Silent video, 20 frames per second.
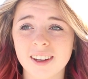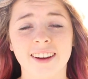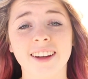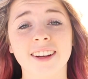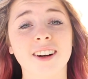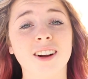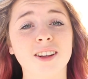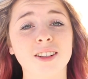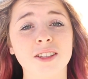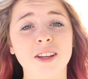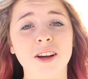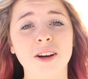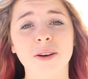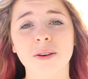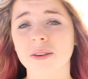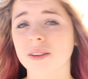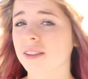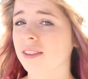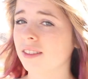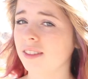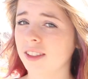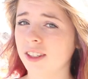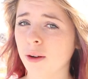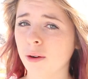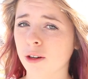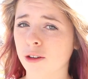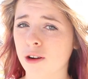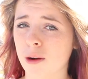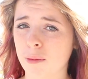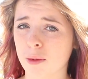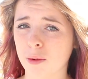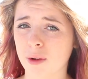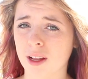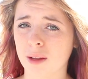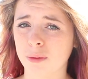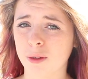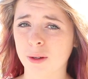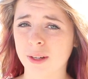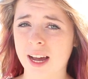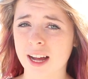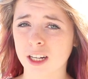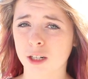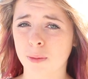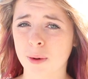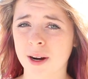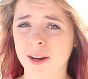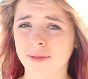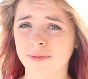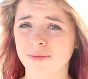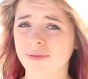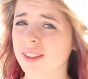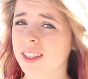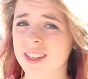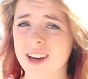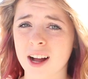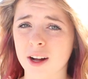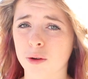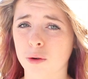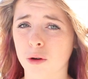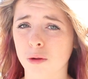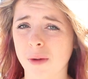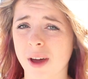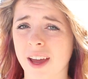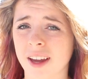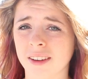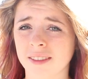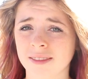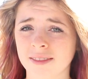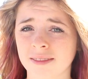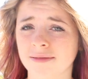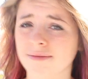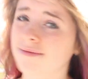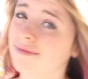And also, don't interrupt me while I'm doing algebra. It's not cool, man.